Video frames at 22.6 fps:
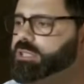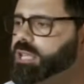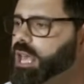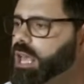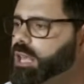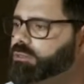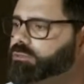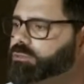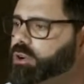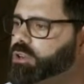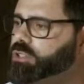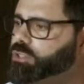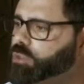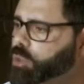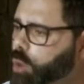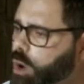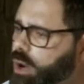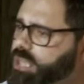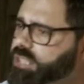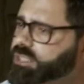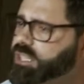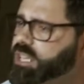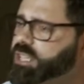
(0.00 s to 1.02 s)
10, verse
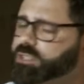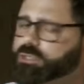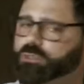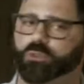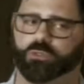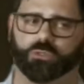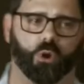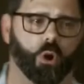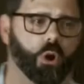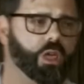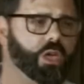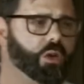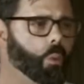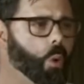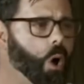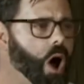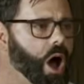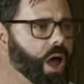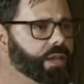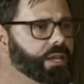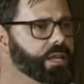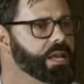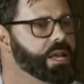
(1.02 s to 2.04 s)
26 through
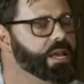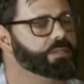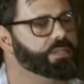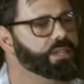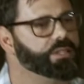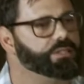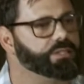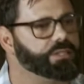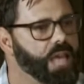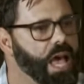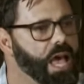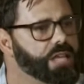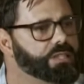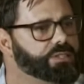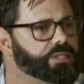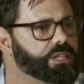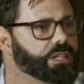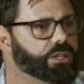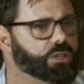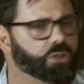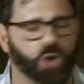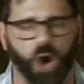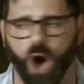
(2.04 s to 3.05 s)
31, that says
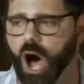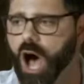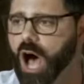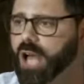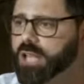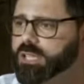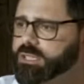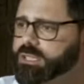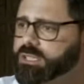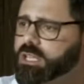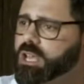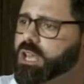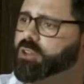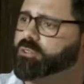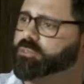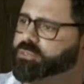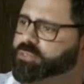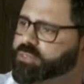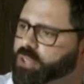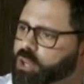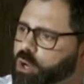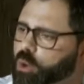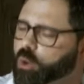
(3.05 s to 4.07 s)
that God's
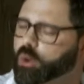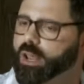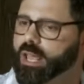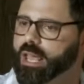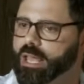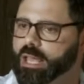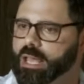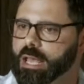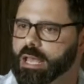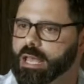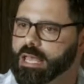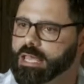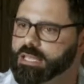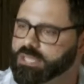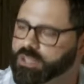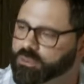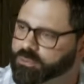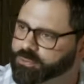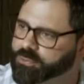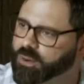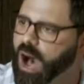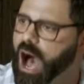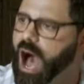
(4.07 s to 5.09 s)
fury is a
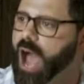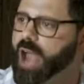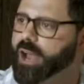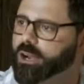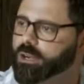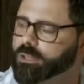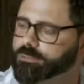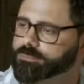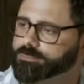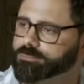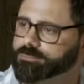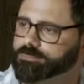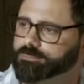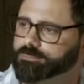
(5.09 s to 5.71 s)
fire.